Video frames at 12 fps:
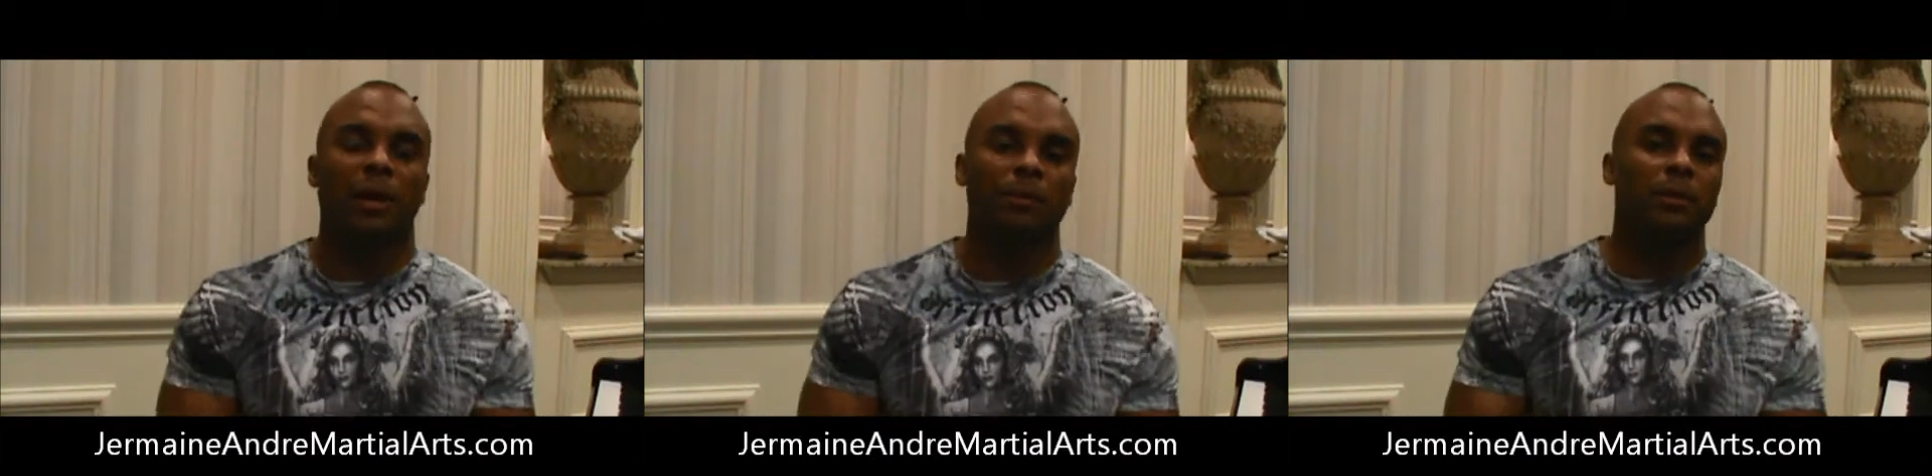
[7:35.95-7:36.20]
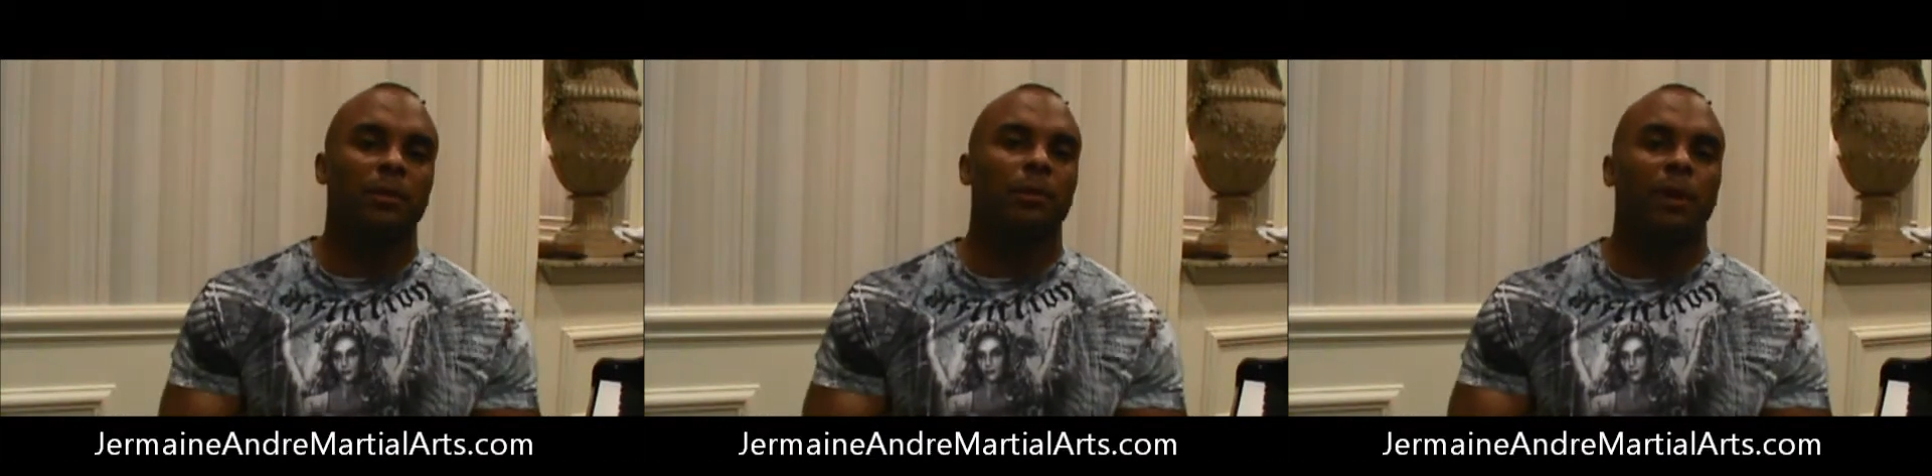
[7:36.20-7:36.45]

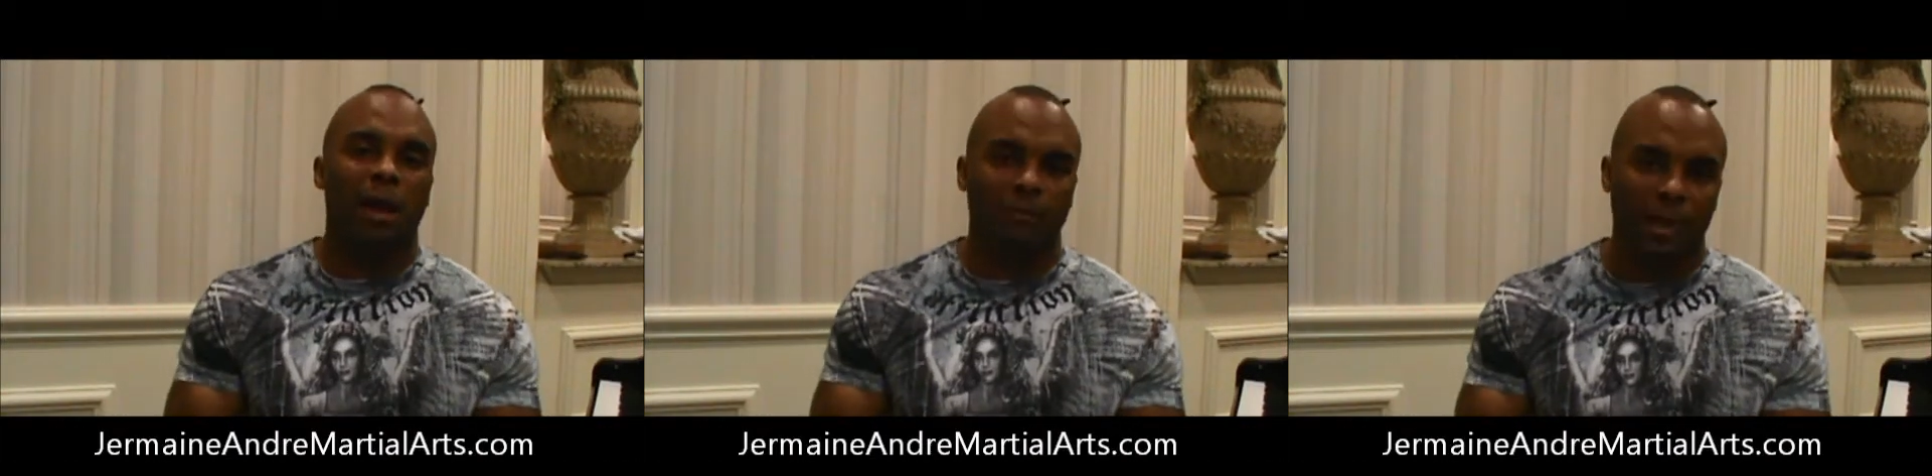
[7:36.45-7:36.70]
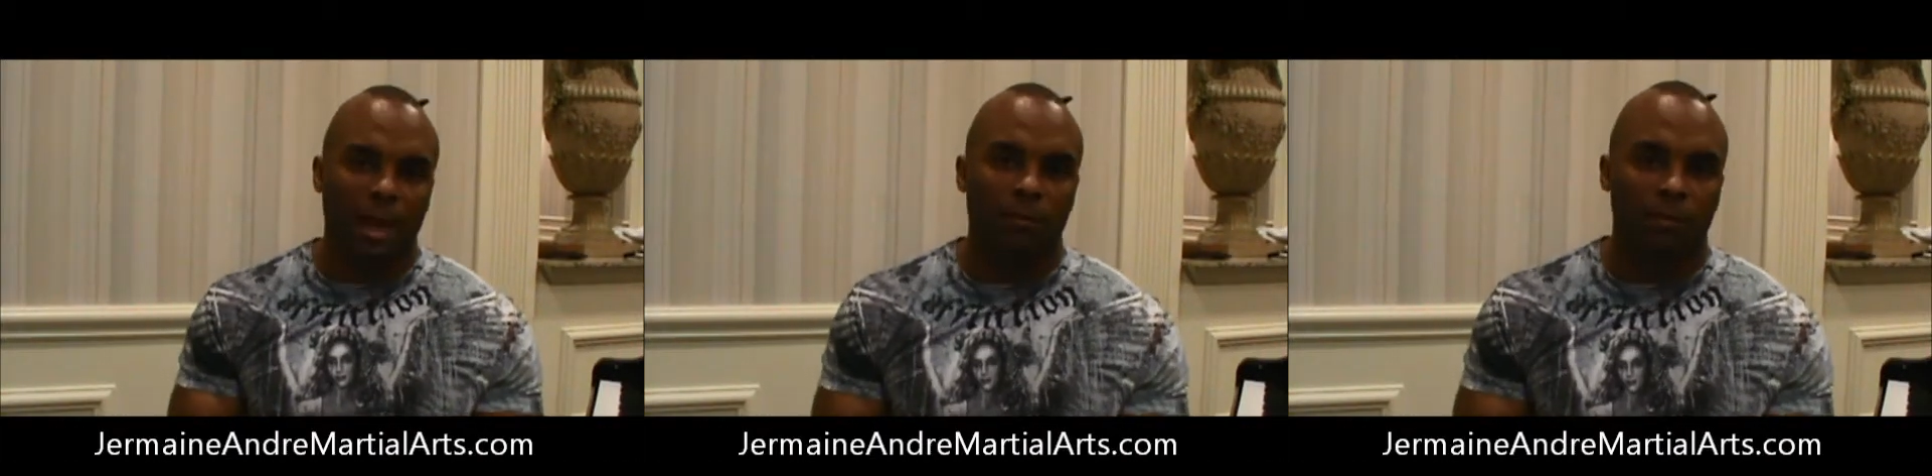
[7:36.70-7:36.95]
up, you don't have
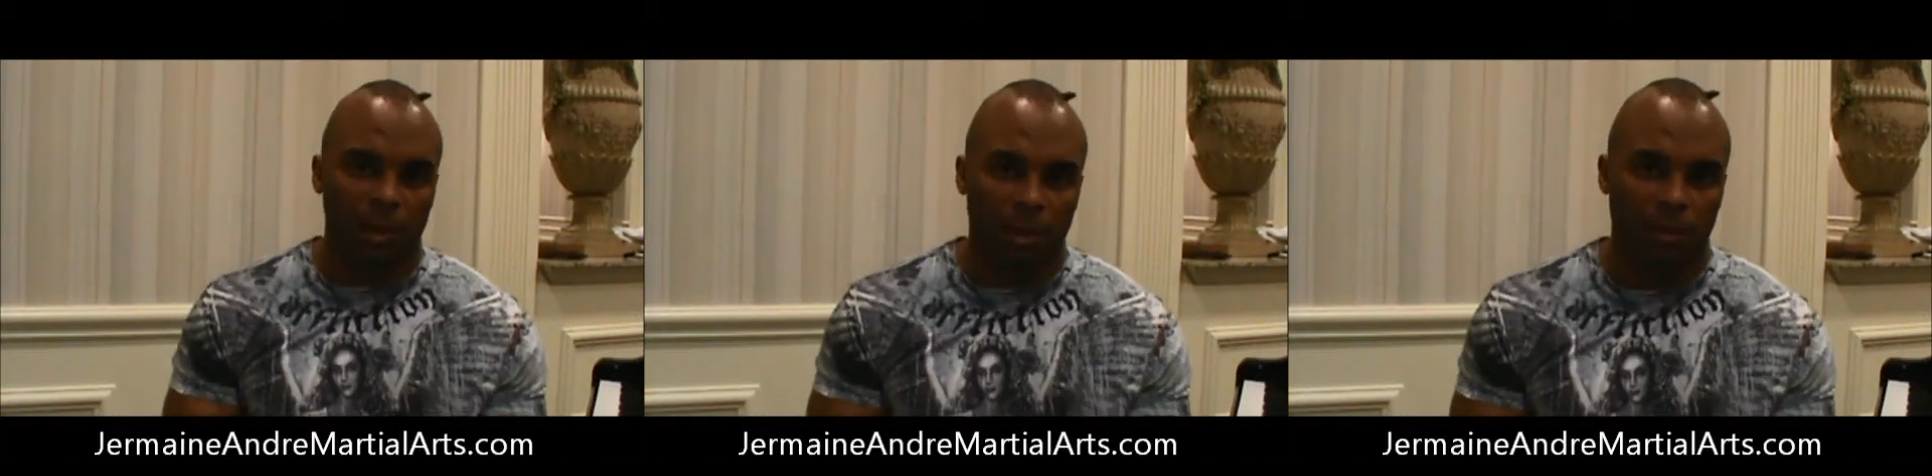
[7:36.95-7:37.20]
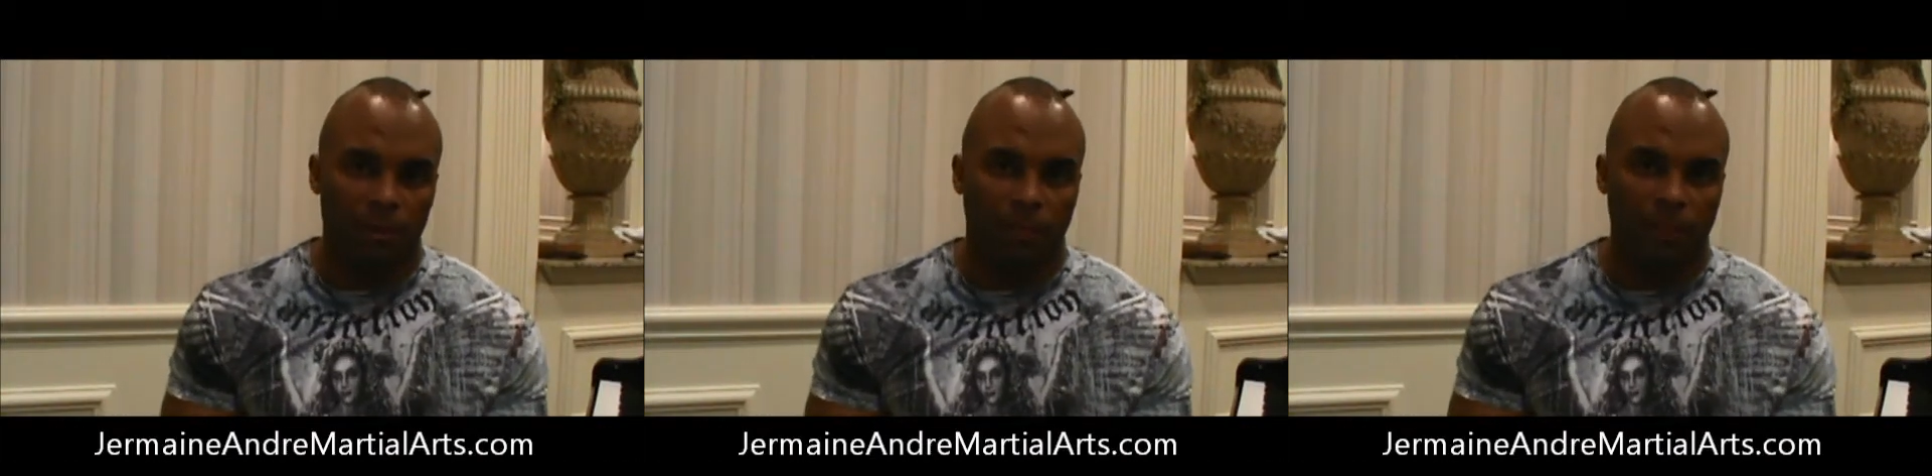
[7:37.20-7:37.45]
a lot of money.